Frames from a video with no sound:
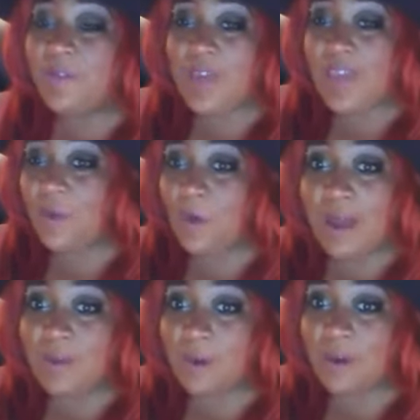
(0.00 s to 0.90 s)
fake
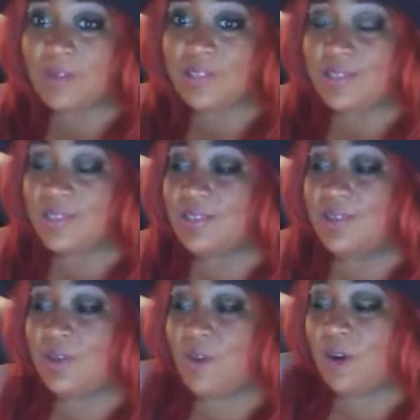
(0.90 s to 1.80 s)
white roses,
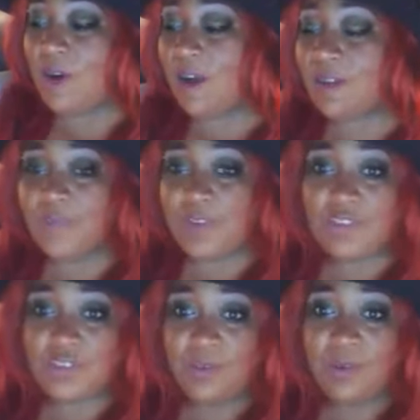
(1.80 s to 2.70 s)
you know, or
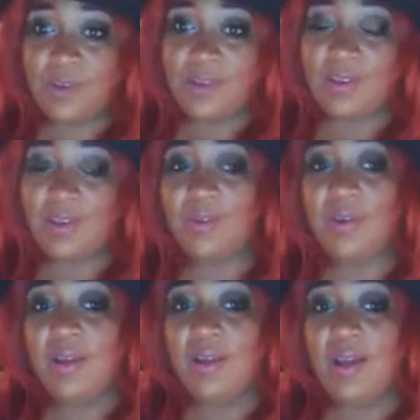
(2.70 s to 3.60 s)
artificial, you know,